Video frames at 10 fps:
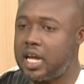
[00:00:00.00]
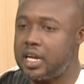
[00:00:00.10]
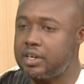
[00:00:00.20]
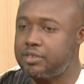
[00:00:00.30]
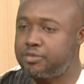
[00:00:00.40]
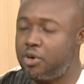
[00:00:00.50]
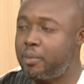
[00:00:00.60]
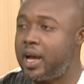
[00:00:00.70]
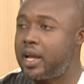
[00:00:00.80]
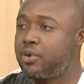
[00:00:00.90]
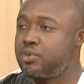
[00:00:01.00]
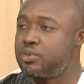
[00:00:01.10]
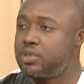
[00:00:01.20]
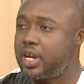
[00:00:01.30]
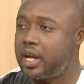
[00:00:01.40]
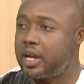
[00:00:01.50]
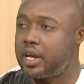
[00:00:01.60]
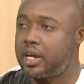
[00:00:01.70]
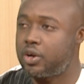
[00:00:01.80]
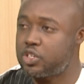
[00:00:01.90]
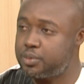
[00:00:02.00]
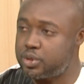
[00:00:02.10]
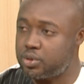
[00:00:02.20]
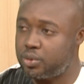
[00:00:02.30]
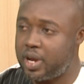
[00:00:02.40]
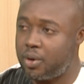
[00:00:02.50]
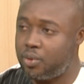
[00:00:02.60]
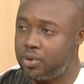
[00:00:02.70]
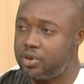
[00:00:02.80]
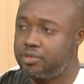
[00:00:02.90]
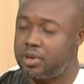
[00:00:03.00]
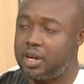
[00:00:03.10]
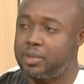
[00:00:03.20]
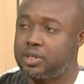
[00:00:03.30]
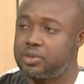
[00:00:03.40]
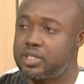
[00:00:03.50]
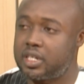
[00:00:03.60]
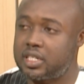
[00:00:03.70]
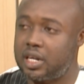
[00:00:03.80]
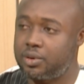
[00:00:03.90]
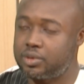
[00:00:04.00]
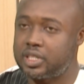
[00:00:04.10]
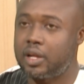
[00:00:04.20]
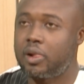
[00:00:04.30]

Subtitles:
for my own hospital where I work, Federal Medical Center, Lokoja,